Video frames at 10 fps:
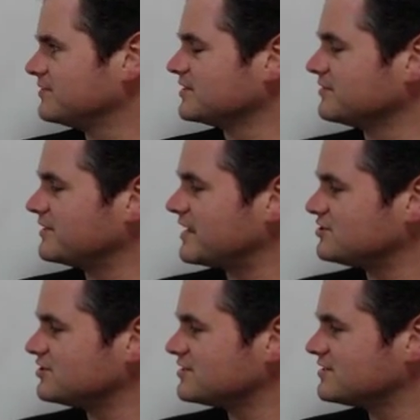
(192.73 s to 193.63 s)
So yeah,
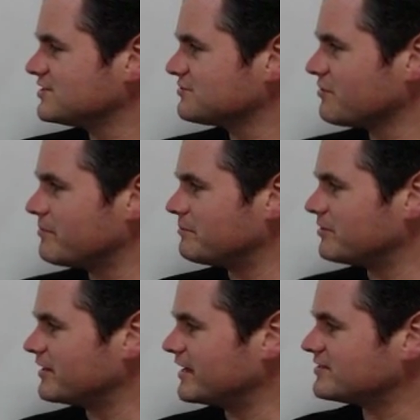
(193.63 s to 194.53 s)
just
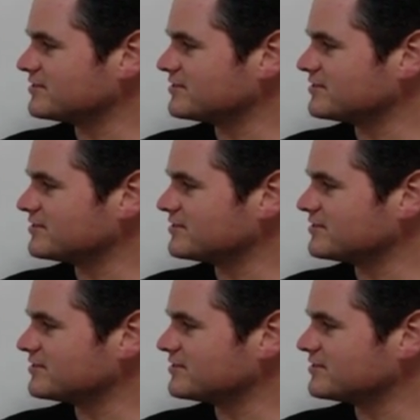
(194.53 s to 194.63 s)
remember that.